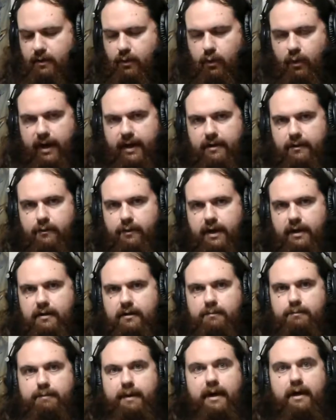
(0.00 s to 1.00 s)
quite well
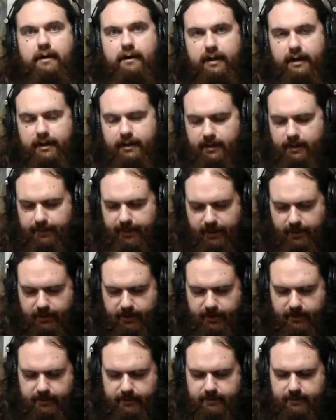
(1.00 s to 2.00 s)
buried. I mean, you
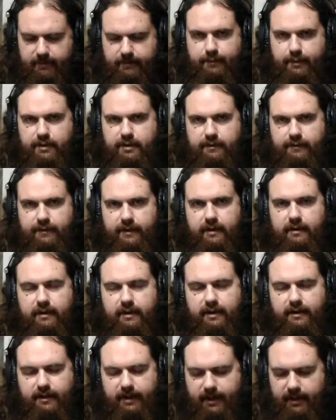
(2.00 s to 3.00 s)
can put your finger in
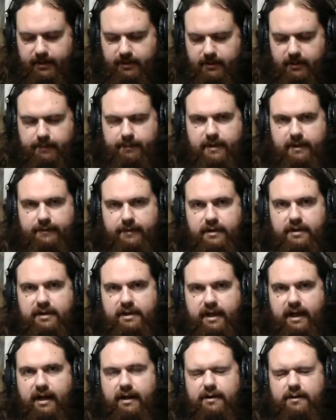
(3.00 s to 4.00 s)
there and get to it, but if you're just
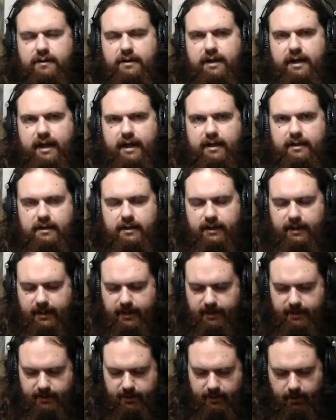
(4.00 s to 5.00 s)
casually handling
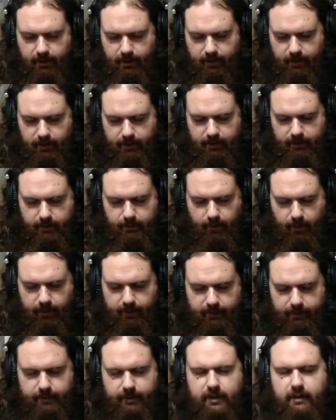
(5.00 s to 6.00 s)
it, uh, you are
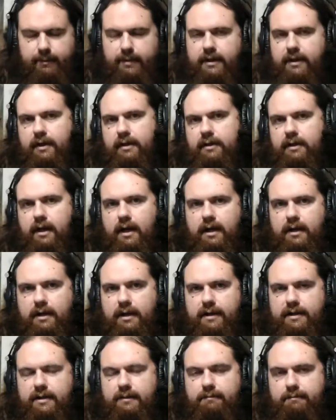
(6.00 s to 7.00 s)
incredibly unlikely
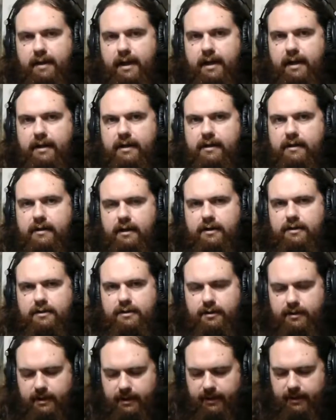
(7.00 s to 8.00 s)
to make a
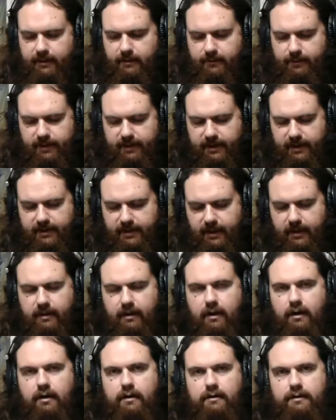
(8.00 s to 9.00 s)
circuit with this at
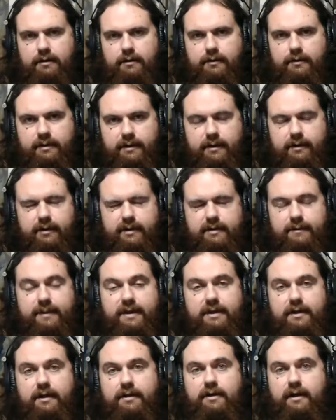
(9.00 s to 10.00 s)
all. You're only going to be
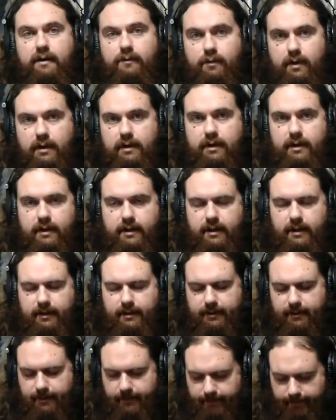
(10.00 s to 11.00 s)
touching one
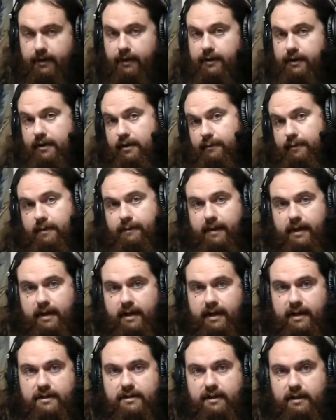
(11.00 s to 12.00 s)
conductor. Now, the human body
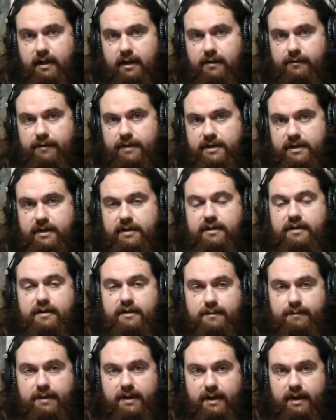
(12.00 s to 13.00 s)
has a lot of resistance,
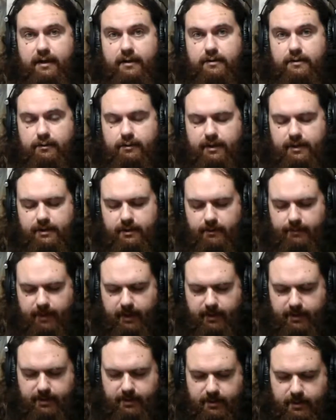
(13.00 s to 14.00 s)
but it has only so
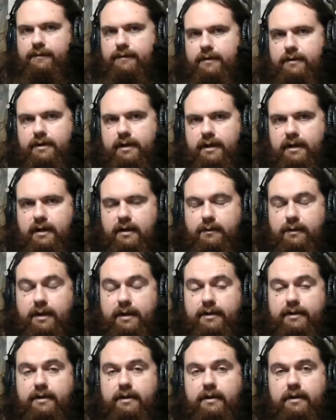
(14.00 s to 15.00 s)
much. If you're dealing
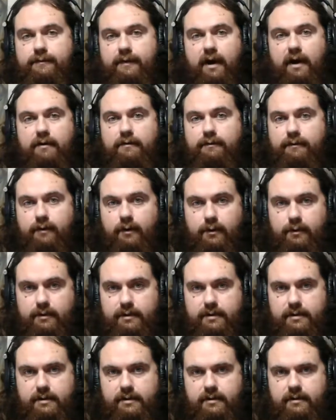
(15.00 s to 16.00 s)
with 5
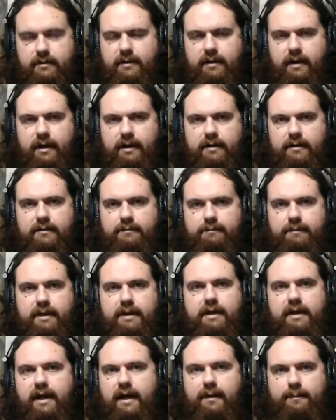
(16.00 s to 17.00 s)
volts, kind of
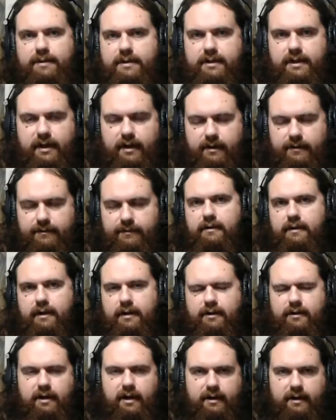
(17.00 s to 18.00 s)
milliamp stuff, then
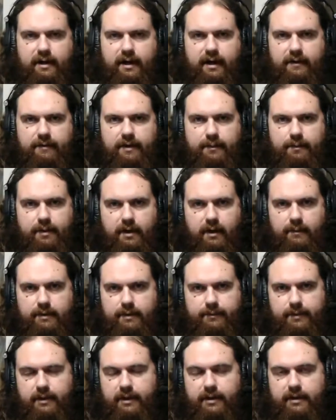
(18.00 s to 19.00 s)
you're not going to have any
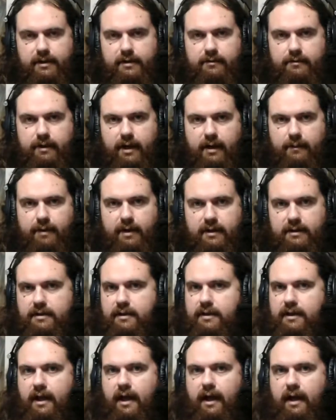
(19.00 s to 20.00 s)
problem. You can just grab onto
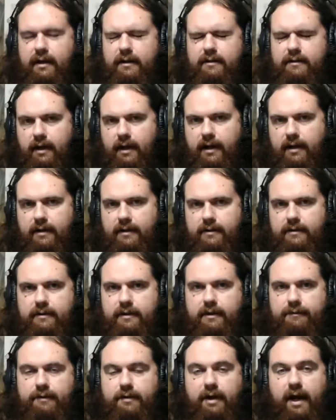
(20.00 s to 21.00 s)
that, and
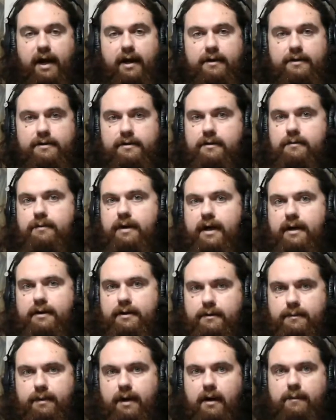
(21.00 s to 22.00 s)
if your hands are wet,
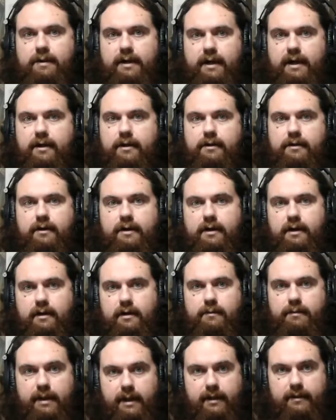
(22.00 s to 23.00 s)
you'll probably get hurt a little
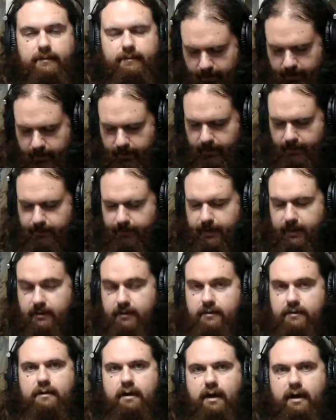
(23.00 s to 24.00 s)
bit. Um,
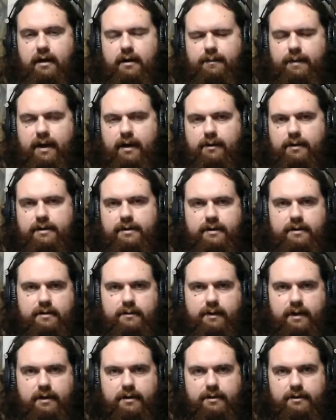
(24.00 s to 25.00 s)
but higher power
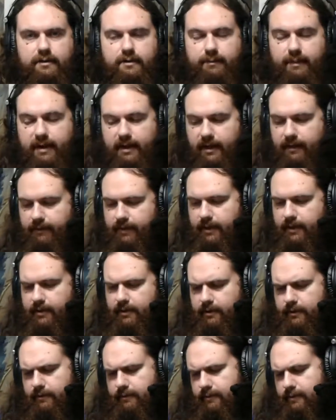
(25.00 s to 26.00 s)
situations, you might have an
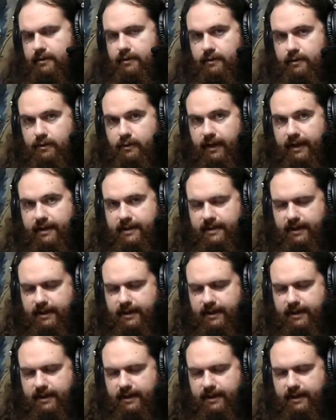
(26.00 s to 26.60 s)
issue. So it's quite